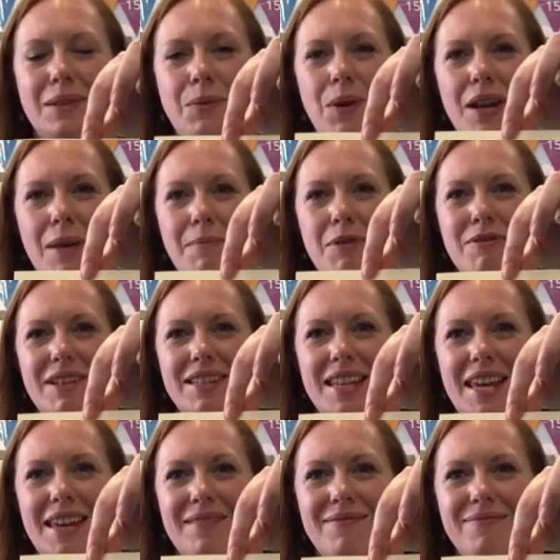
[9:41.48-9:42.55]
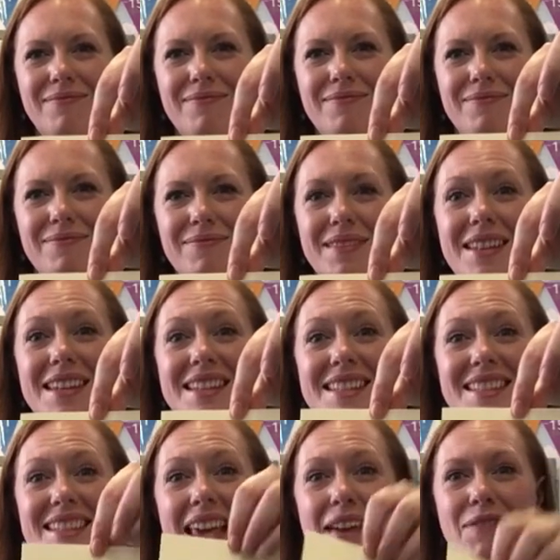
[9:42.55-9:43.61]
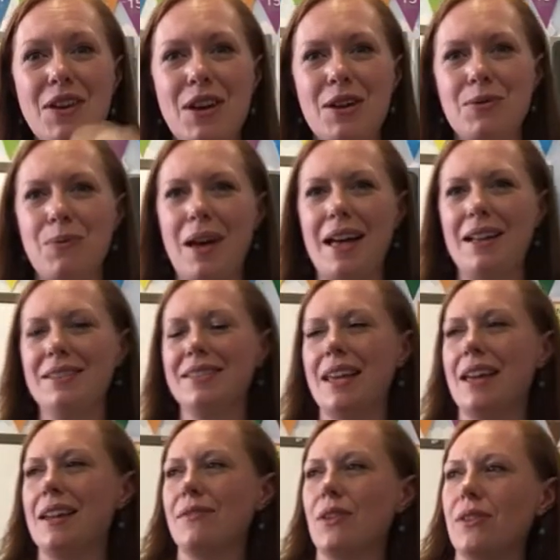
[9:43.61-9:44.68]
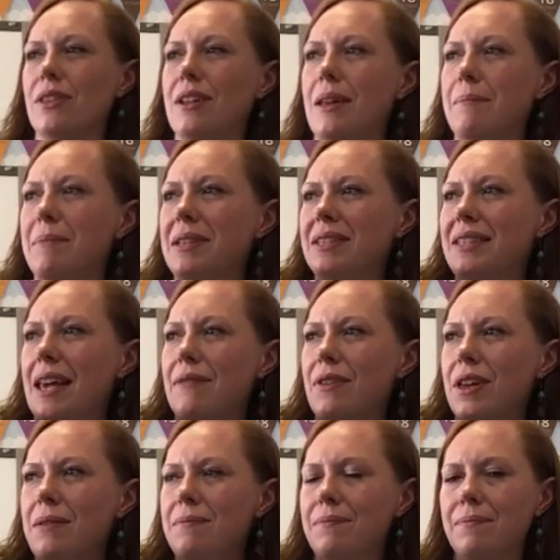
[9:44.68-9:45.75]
What number is it? 7. Well done. I've got the number 7